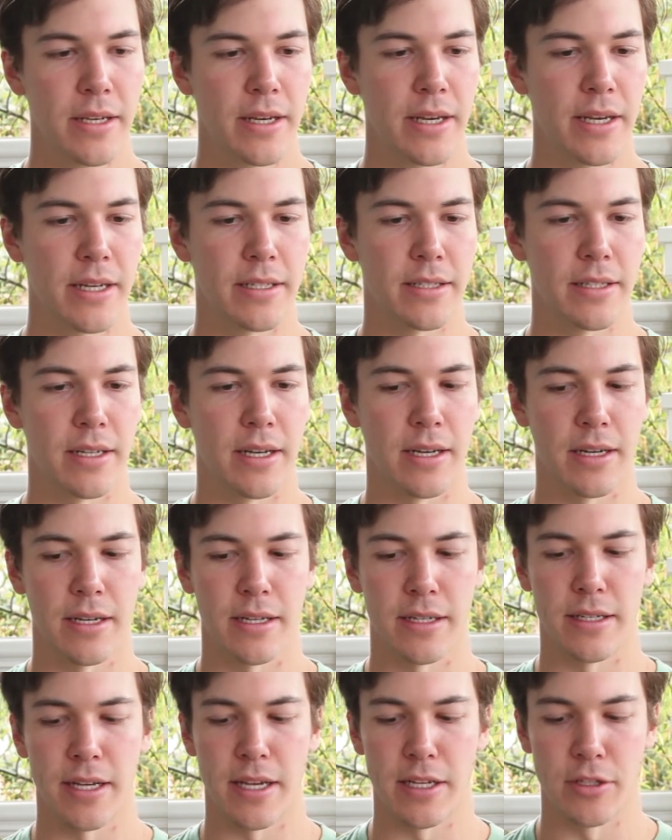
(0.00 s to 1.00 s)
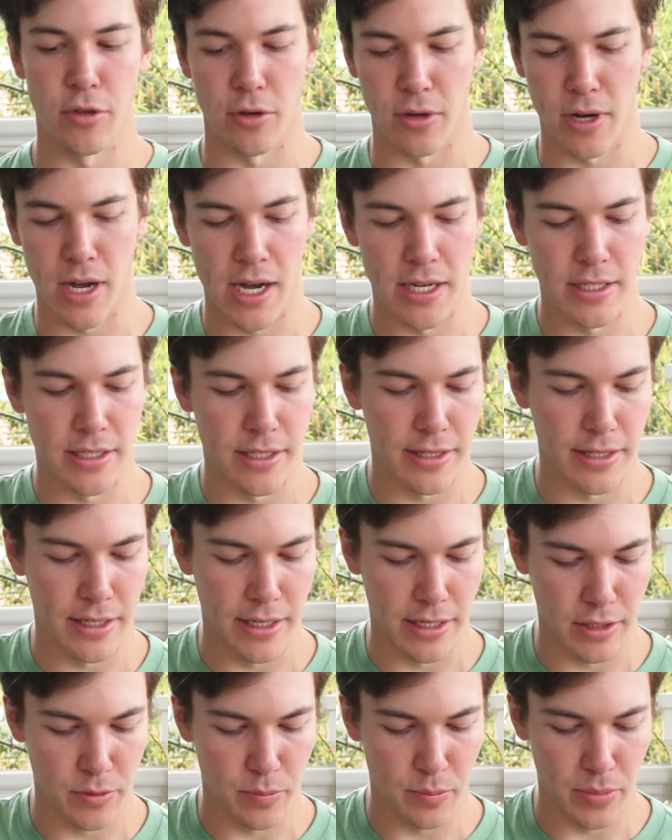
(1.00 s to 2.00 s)
It contains all kinds of
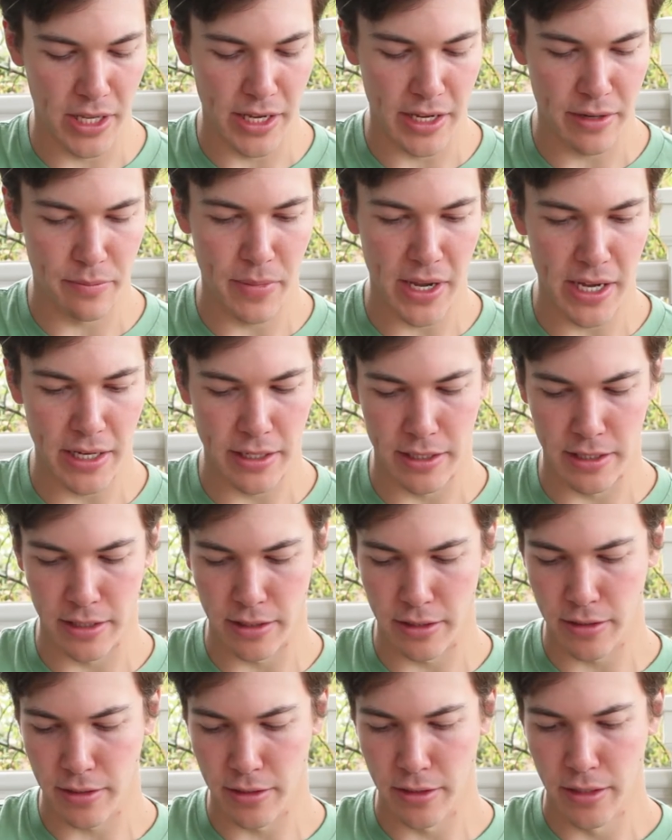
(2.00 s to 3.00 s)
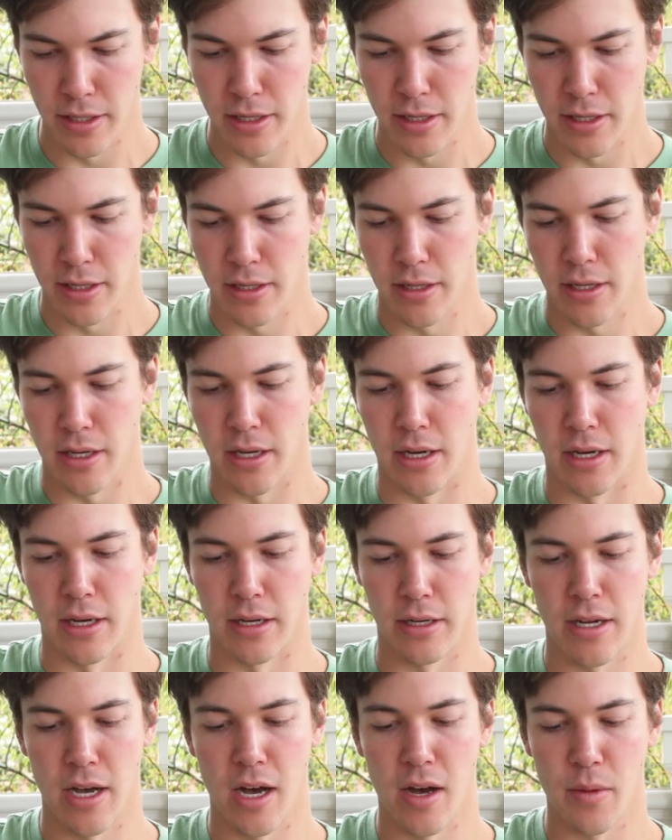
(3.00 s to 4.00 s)
things: blade maintenance,
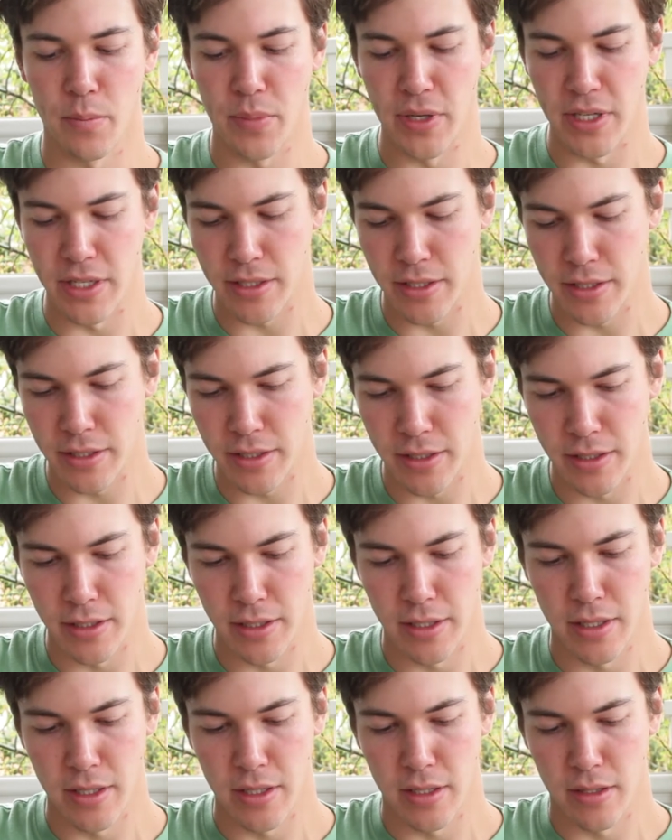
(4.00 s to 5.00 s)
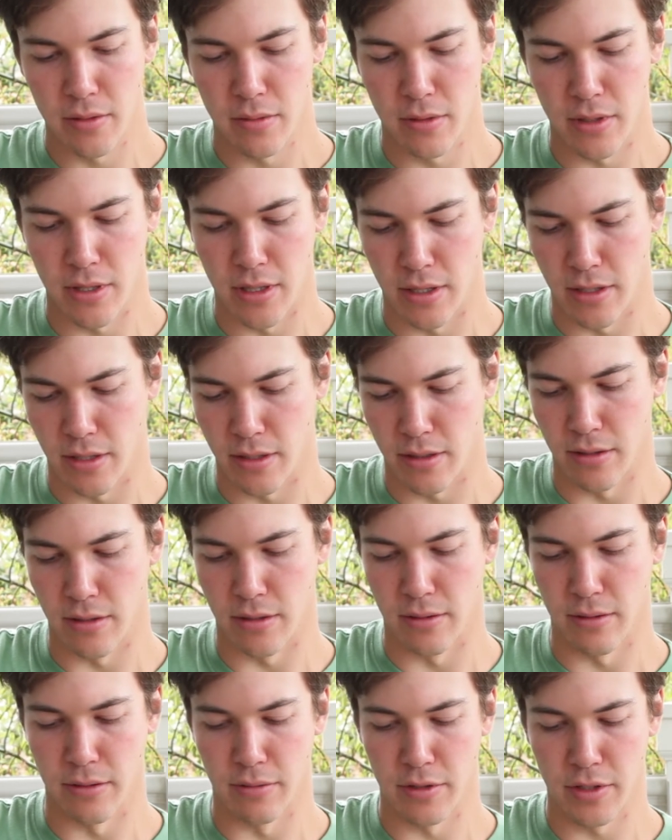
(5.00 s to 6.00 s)
compass,
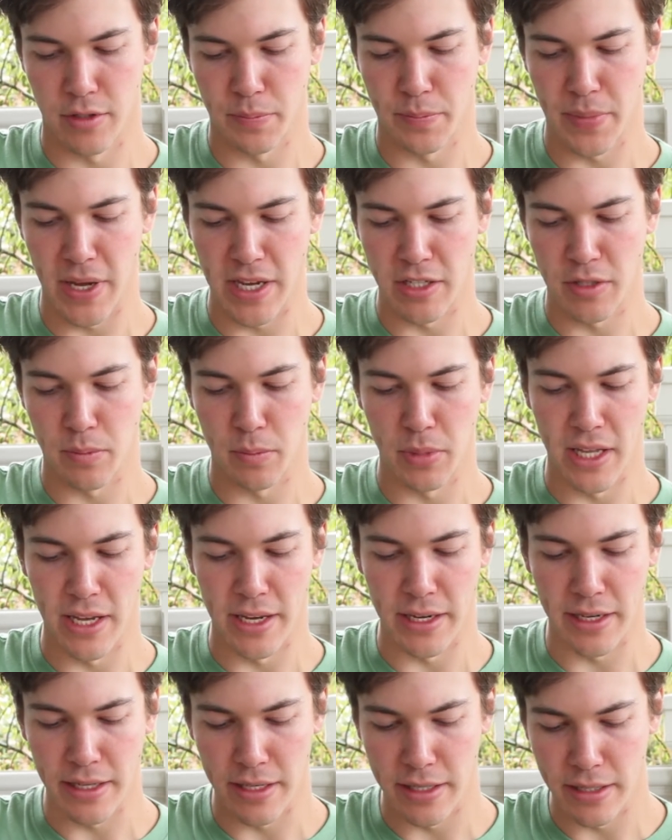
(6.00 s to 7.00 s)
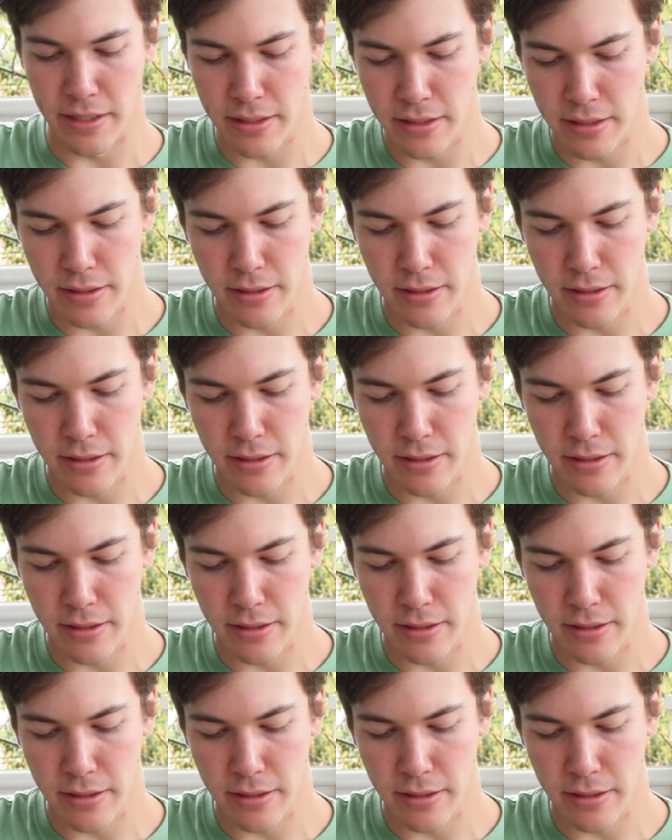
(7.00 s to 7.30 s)
space blanket,